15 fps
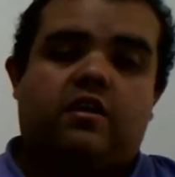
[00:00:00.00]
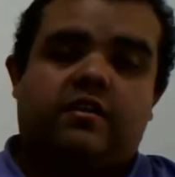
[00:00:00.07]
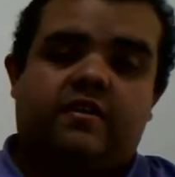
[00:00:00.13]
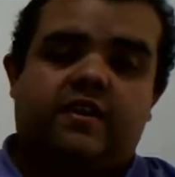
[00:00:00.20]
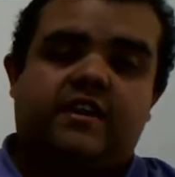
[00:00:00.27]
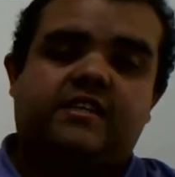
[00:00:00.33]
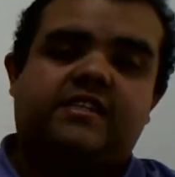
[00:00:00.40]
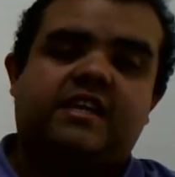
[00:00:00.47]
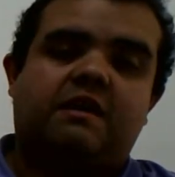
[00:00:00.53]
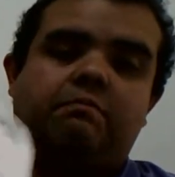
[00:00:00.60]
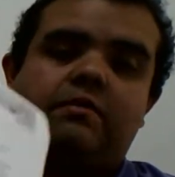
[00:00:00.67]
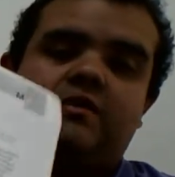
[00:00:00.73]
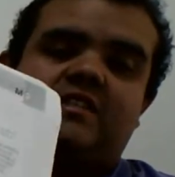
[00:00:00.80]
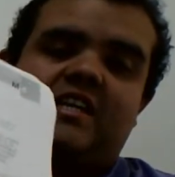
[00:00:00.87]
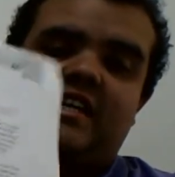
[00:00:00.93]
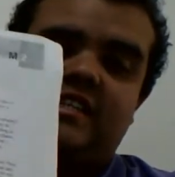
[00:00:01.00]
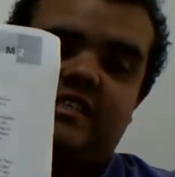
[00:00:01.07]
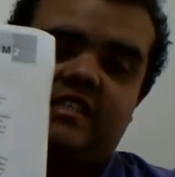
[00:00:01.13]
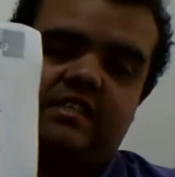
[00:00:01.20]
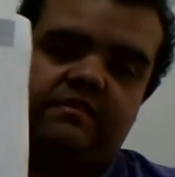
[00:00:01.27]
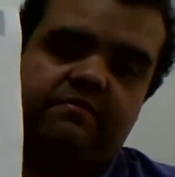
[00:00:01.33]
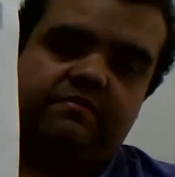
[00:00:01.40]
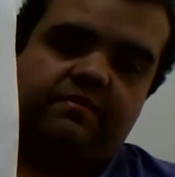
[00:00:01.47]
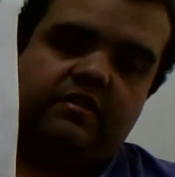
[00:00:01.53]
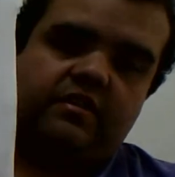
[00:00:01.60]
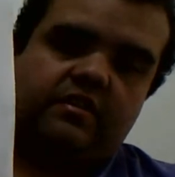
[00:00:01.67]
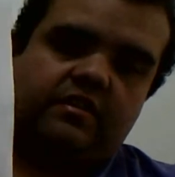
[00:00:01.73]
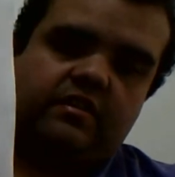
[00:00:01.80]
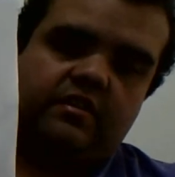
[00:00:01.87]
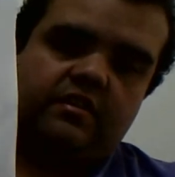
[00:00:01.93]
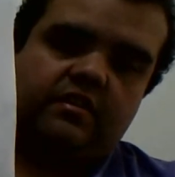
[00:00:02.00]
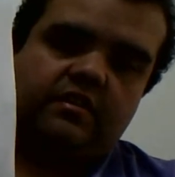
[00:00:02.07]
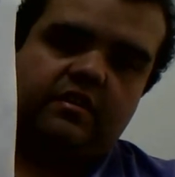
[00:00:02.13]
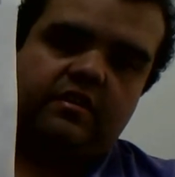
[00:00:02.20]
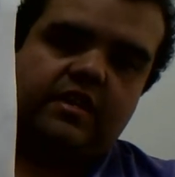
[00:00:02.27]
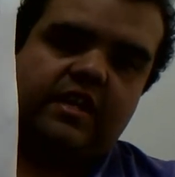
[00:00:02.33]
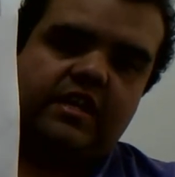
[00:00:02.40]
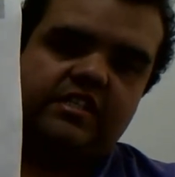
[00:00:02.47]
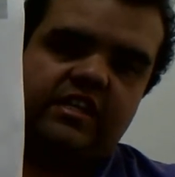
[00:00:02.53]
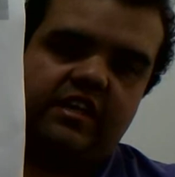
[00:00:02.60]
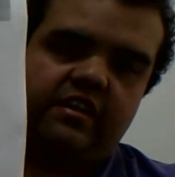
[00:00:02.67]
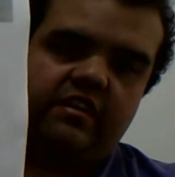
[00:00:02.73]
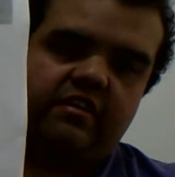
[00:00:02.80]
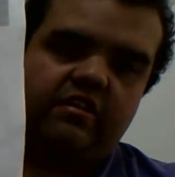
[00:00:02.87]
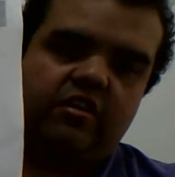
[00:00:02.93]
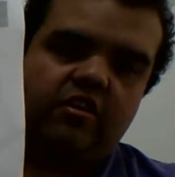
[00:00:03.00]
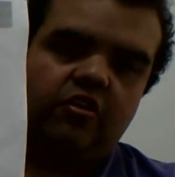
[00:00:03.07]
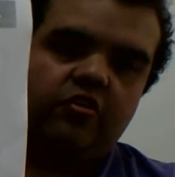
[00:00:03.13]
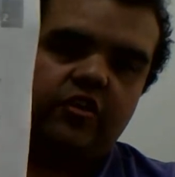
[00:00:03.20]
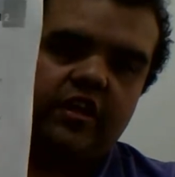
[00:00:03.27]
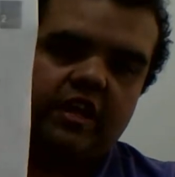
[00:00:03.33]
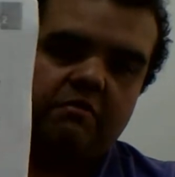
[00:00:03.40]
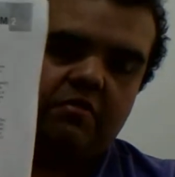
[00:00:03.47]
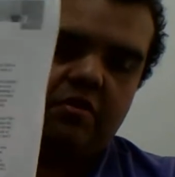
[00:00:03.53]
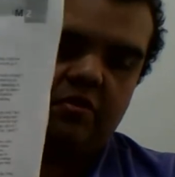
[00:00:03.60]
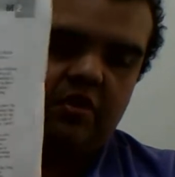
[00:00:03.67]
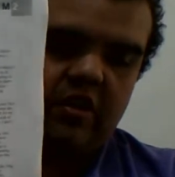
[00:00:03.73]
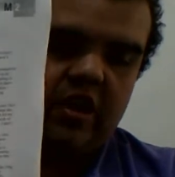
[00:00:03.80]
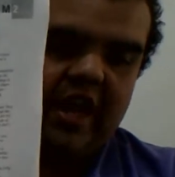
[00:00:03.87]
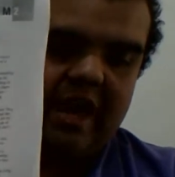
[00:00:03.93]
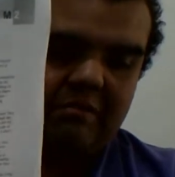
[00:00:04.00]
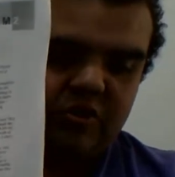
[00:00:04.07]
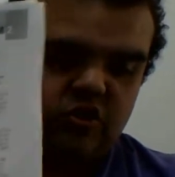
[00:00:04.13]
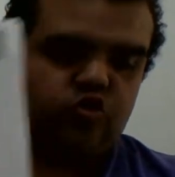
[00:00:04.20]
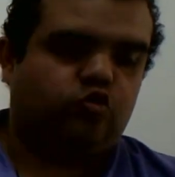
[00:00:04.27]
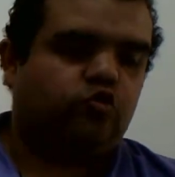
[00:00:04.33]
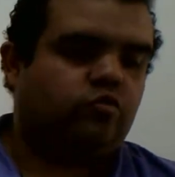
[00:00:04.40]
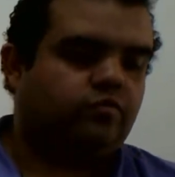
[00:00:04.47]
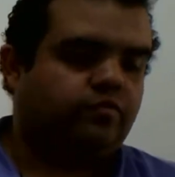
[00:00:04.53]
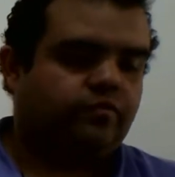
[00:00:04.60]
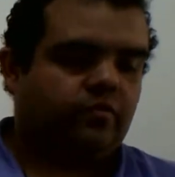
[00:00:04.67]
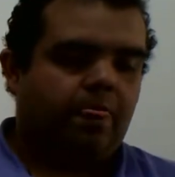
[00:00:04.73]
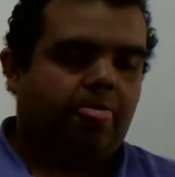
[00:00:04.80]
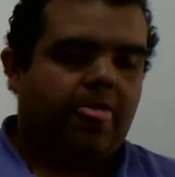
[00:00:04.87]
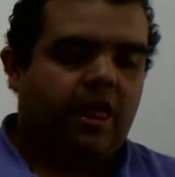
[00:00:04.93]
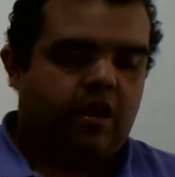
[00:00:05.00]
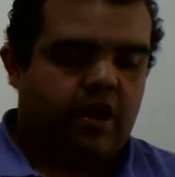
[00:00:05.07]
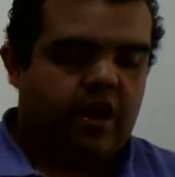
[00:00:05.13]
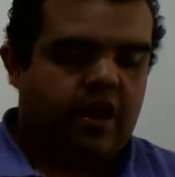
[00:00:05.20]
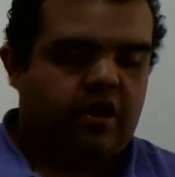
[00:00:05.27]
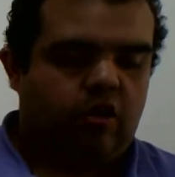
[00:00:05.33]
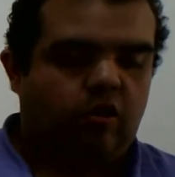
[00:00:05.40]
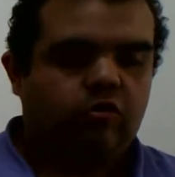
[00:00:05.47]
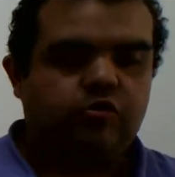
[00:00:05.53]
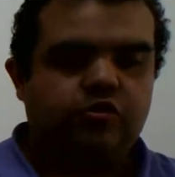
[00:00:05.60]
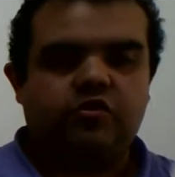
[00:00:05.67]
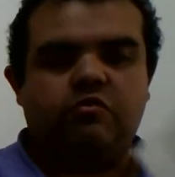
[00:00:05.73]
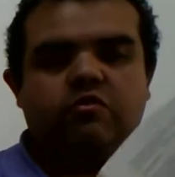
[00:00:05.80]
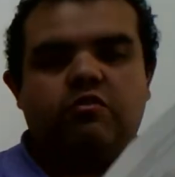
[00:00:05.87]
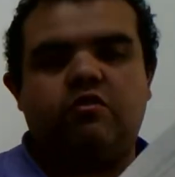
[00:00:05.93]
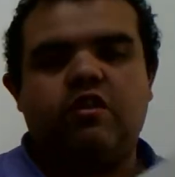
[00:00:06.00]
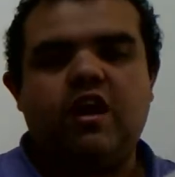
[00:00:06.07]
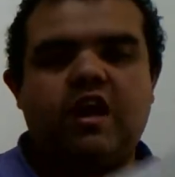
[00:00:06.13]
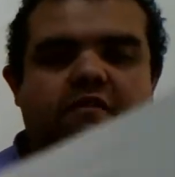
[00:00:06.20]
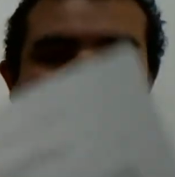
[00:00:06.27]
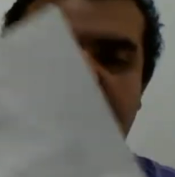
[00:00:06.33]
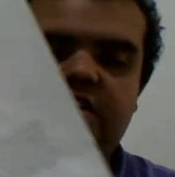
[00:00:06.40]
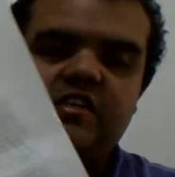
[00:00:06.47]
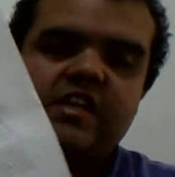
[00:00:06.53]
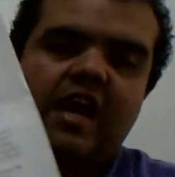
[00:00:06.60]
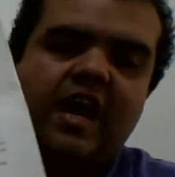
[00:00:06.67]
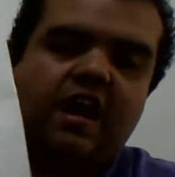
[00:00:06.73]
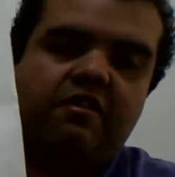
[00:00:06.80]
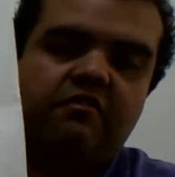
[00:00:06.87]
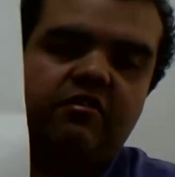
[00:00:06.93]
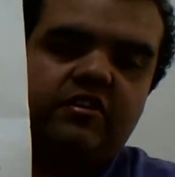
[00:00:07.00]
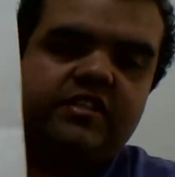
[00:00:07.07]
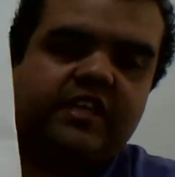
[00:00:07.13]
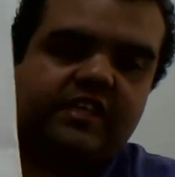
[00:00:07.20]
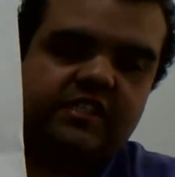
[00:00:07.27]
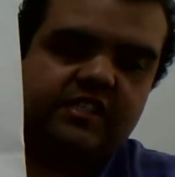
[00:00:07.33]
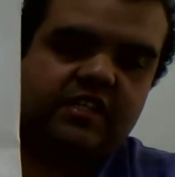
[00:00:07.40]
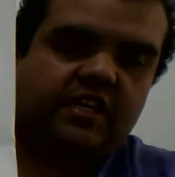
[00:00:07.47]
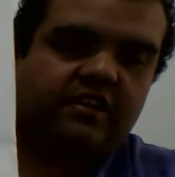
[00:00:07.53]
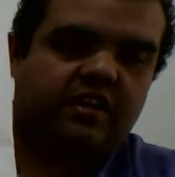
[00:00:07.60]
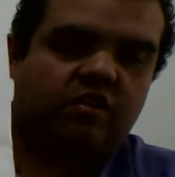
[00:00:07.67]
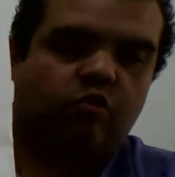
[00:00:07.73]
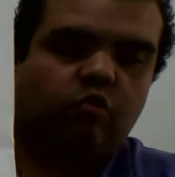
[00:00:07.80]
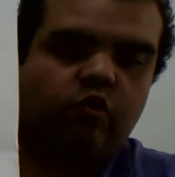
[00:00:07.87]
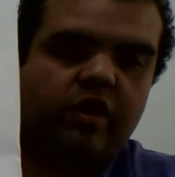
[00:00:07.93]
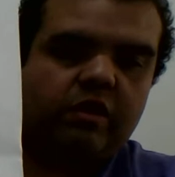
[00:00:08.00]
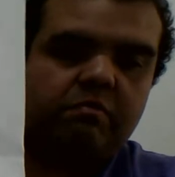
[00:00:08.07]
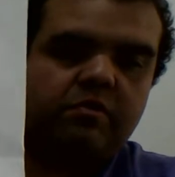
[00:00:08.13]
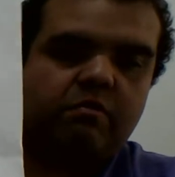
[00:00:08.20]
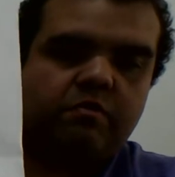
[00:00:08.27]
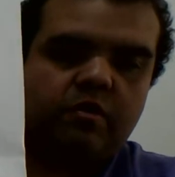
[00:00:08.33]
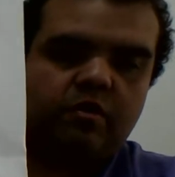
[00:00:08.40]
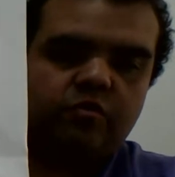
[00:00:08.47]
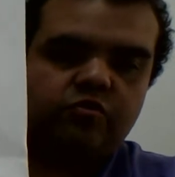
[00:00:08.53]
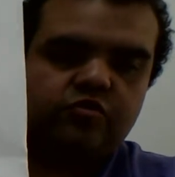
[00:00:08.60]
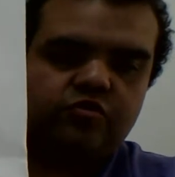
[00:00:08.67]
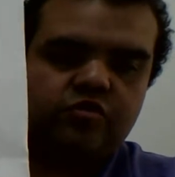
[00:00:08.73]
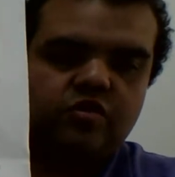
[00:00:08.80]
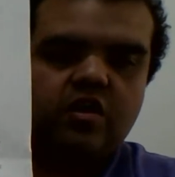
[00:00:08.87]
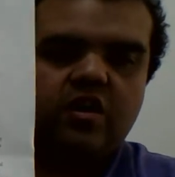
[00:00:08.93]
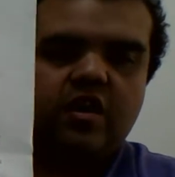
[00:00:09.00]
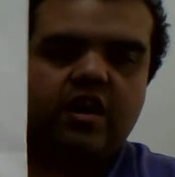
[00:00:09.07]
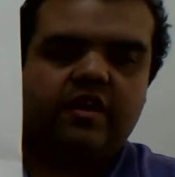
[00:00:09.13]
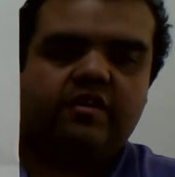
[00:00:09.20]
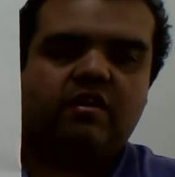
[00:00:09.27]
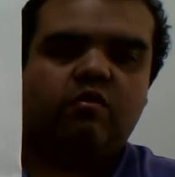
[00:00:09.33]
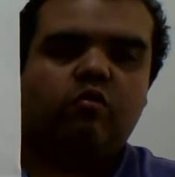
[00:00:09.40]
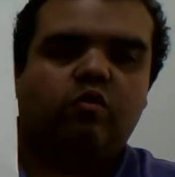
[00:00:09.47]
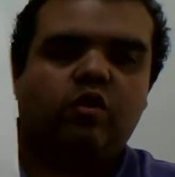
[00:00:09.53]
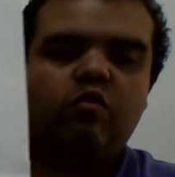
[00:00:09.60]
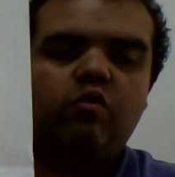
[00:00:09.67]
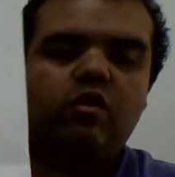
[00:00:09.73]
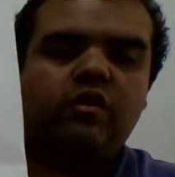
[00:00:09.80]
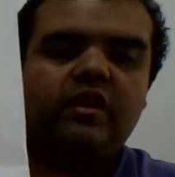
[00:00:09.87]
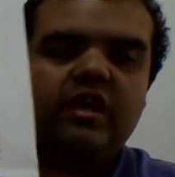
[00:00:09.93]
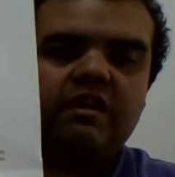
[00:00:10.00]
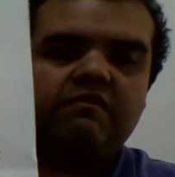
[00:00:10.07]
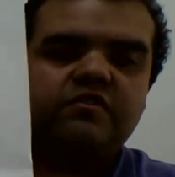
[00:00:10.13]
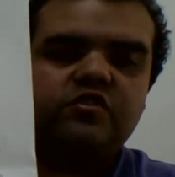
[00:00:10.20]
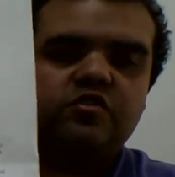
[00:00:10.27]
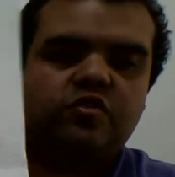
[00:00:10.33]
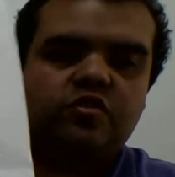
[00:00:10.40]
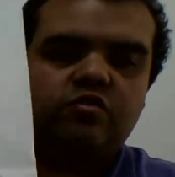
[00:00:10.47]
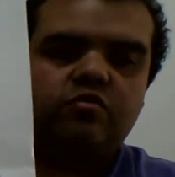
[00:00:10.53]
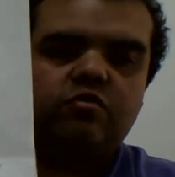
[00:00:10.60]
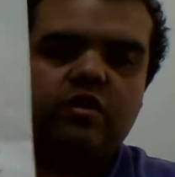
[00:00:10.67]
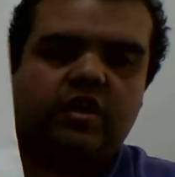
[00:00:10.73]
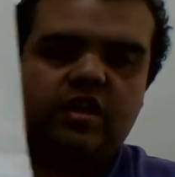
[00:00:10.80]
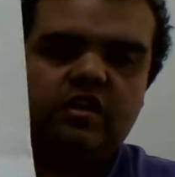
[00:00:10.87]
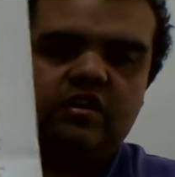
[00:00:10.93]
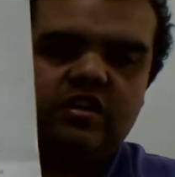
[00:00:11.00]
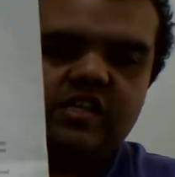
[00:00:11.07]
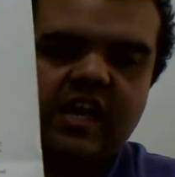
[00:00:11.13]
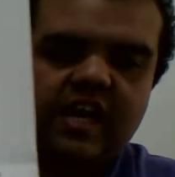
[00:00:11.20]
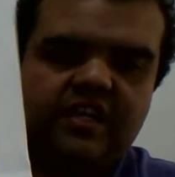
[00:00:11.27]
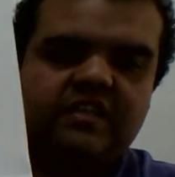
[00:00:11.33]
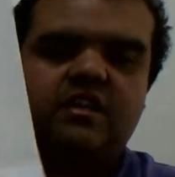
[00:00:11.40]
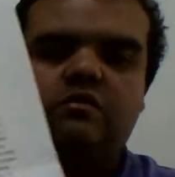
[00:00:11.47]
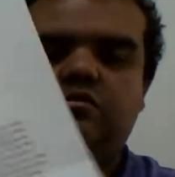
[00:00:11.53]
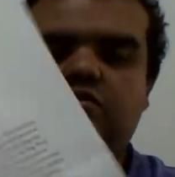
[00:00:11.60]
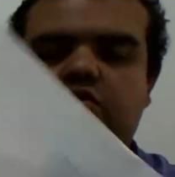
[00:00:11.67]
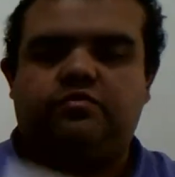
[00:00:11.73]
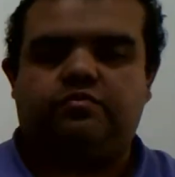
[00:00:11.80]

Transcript: the example text that is here on the M2, and also you have this other text that we propose and that we will give to you in this handout.